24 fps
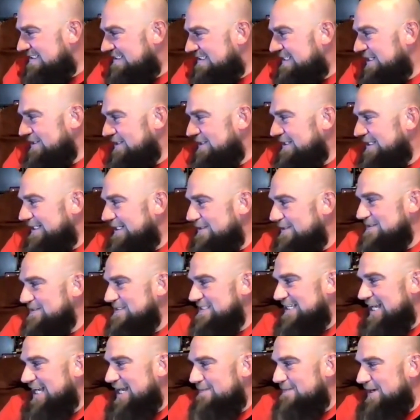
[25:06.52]
Till It Kills.
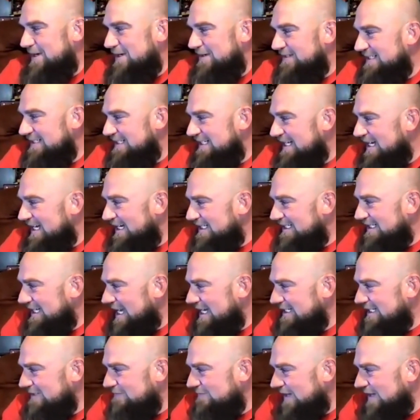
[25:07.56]
It came out in
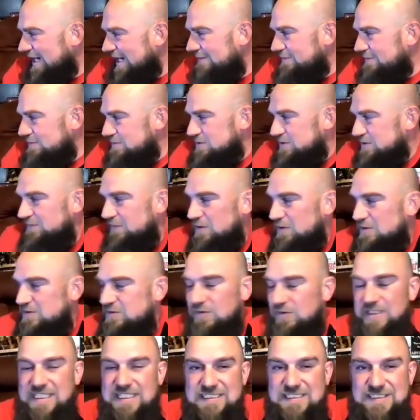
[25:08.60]
'95. It was your first
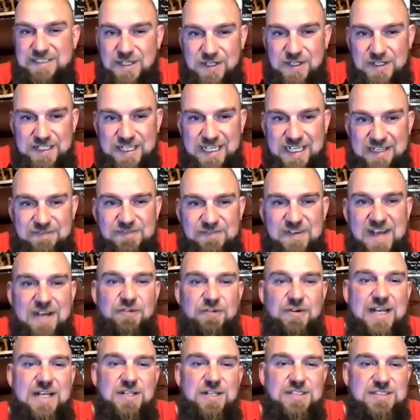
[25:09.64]
release on Fat
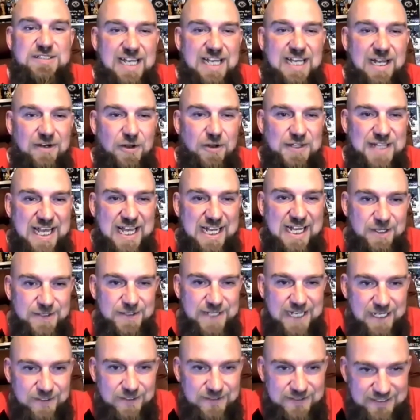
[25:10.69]
Records. How'd all that go
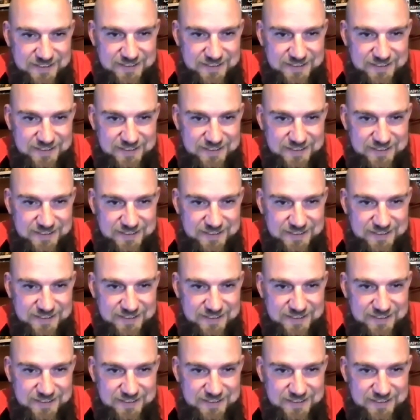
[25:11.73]
down?